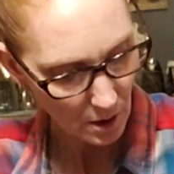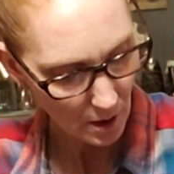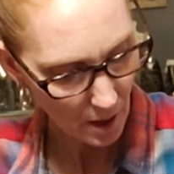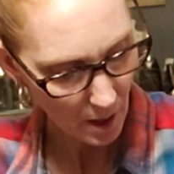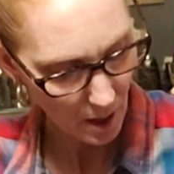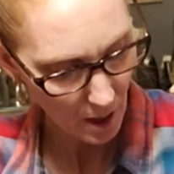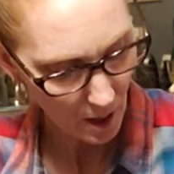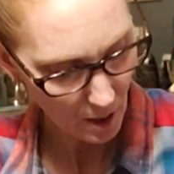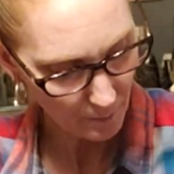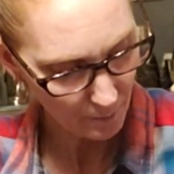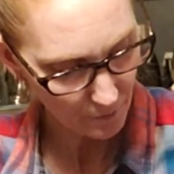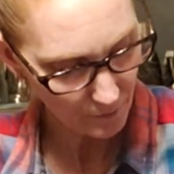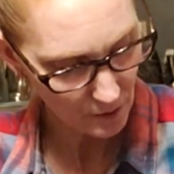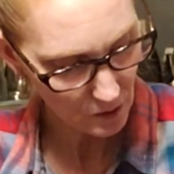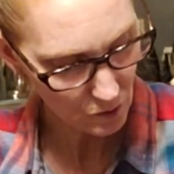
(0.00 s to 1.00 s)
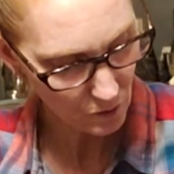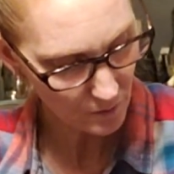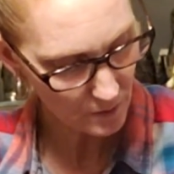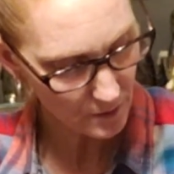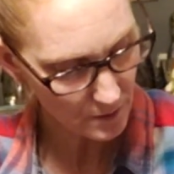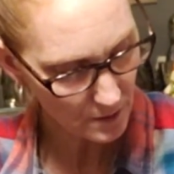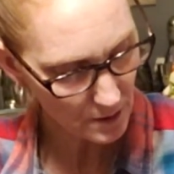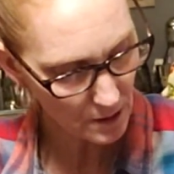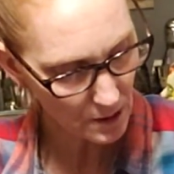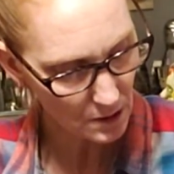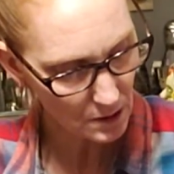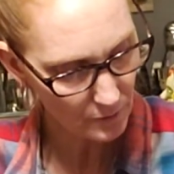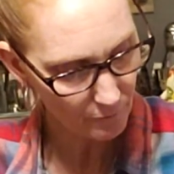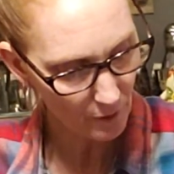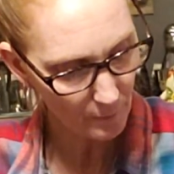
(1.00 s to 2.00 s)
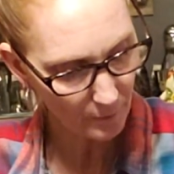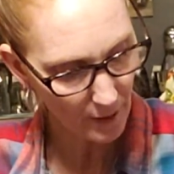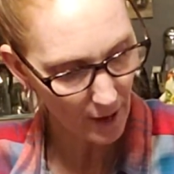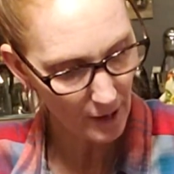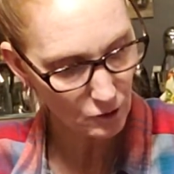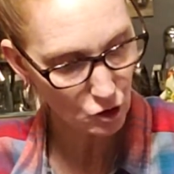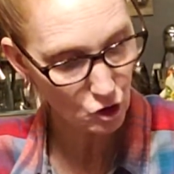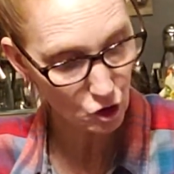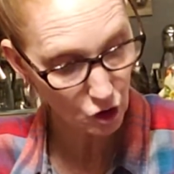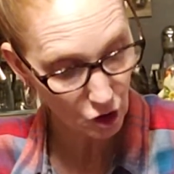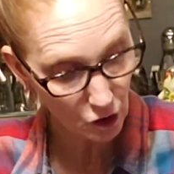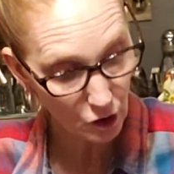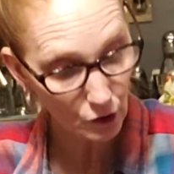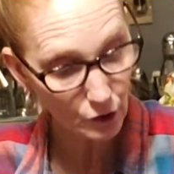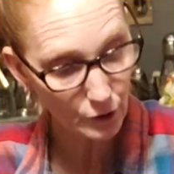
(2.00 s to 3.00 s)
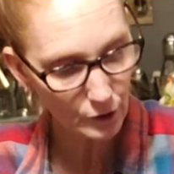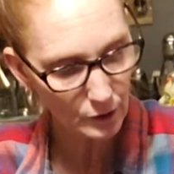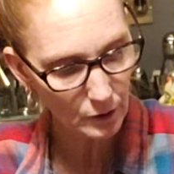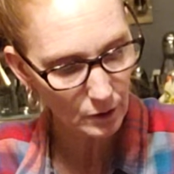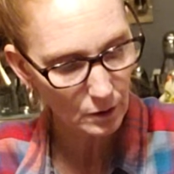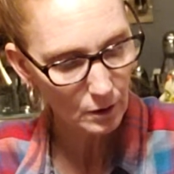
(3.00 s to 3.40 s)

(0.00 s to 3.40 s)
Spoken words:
But these are the seeds from last year